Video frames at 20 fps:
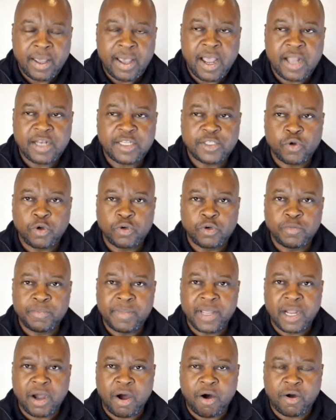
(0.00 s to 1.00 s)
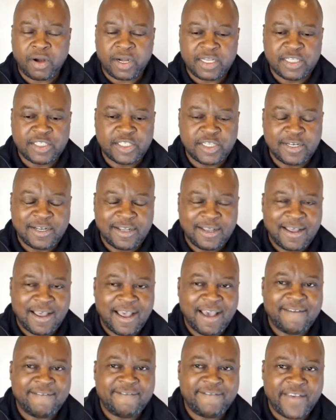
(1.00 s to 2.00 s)
and it's going to make our region
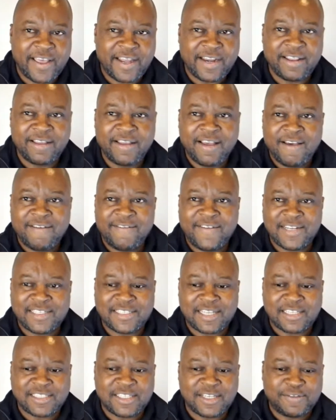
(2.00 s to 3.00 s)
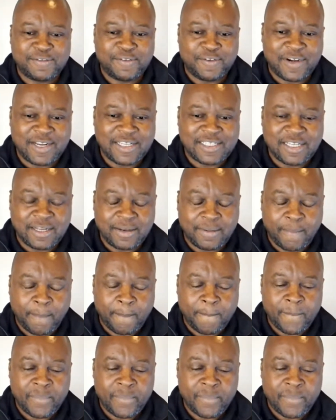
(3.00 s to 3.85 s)
a very, very successful region.